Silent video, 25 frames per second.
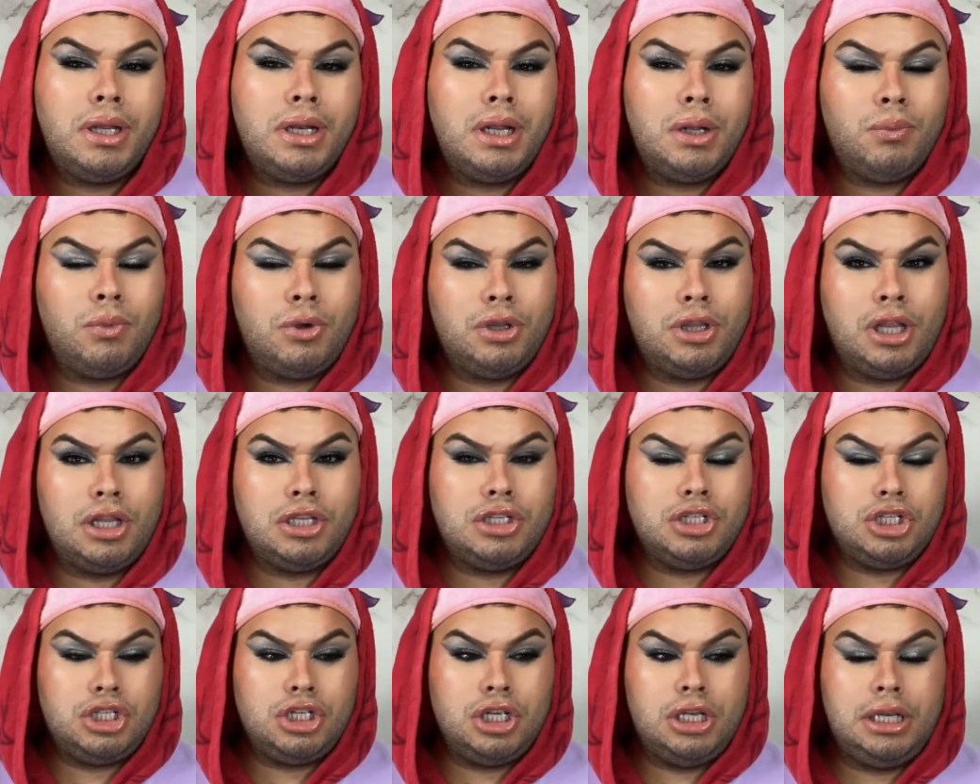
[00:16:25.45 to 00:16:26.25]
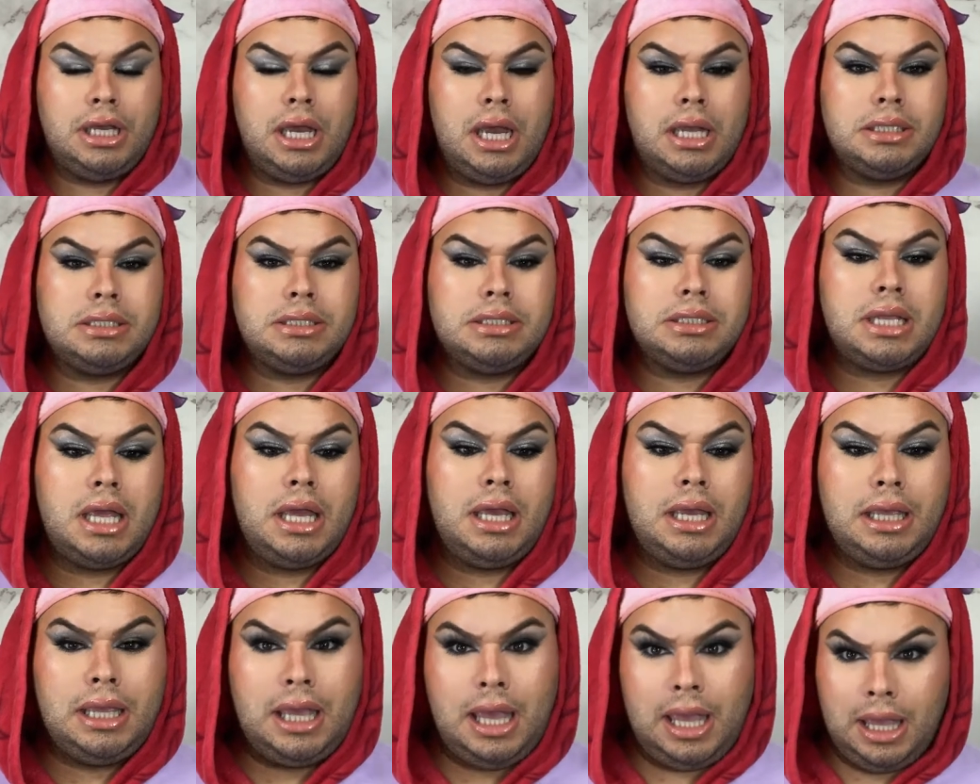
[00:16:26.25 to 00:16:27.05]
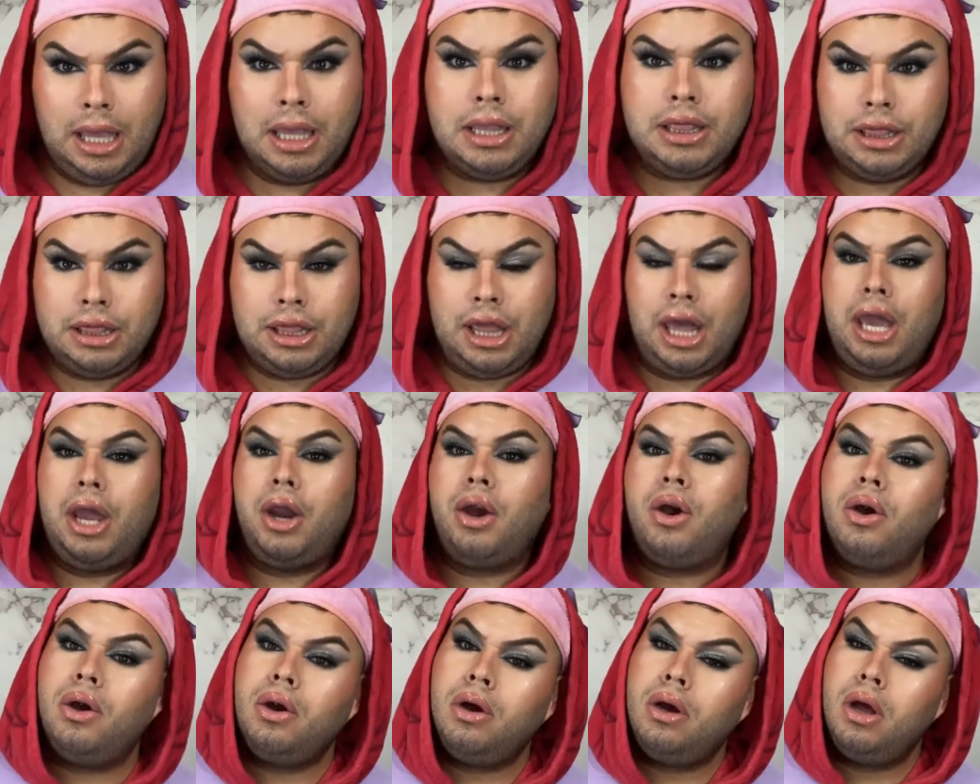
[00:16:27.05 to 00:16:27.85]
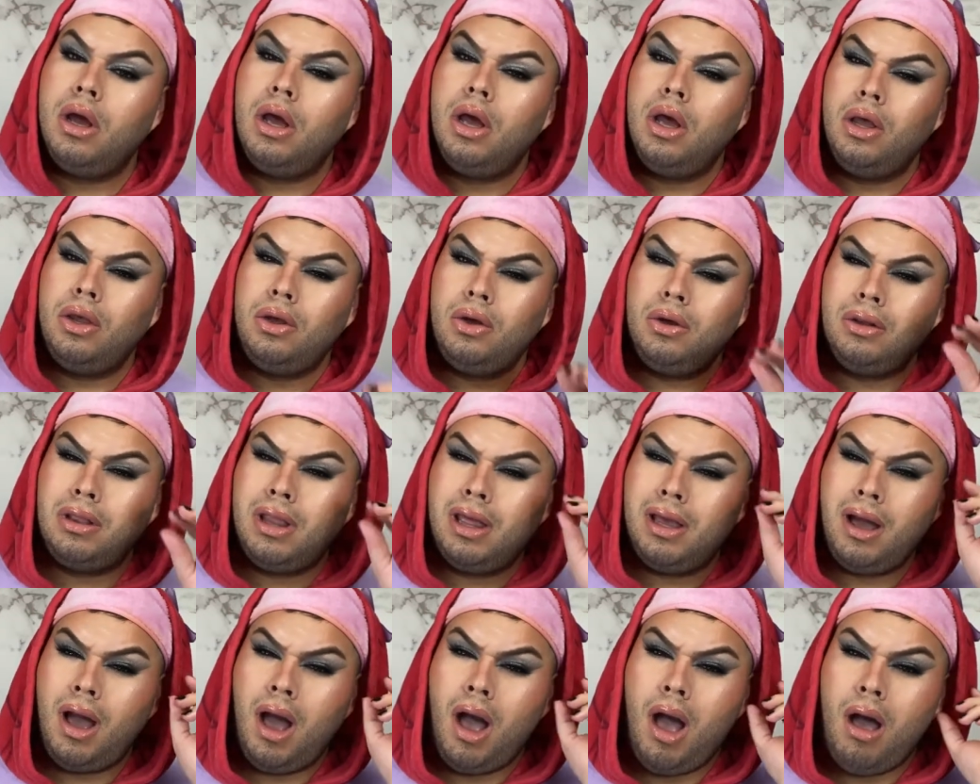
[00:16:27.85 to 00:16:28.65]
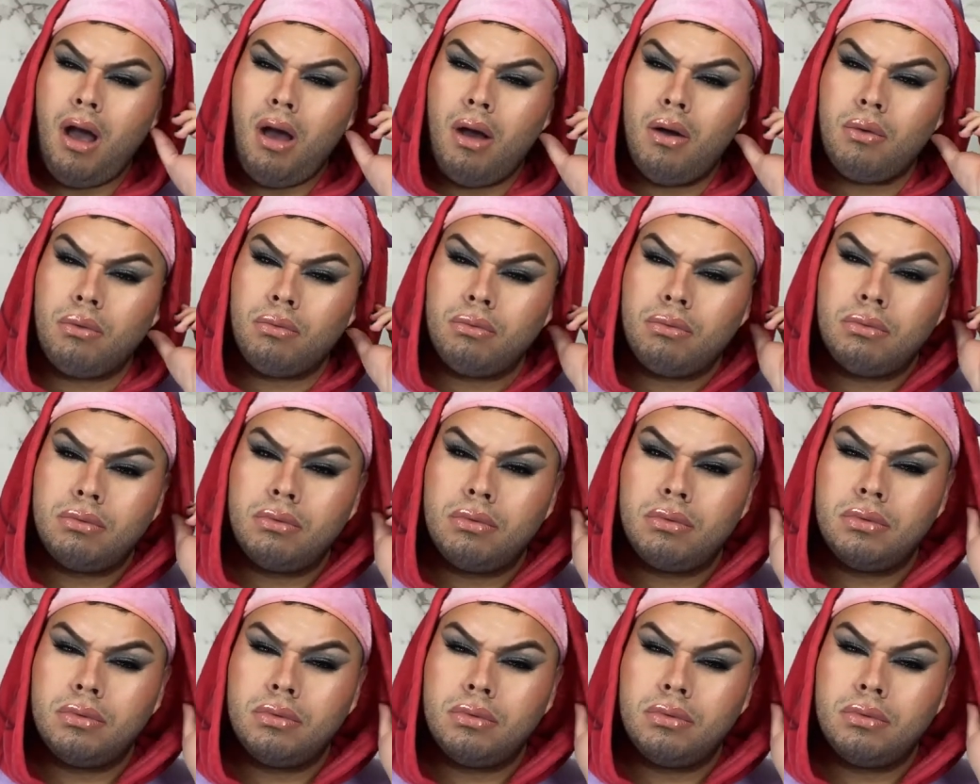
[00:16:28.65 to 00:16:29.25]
and when then she gets like there, you're like, oh,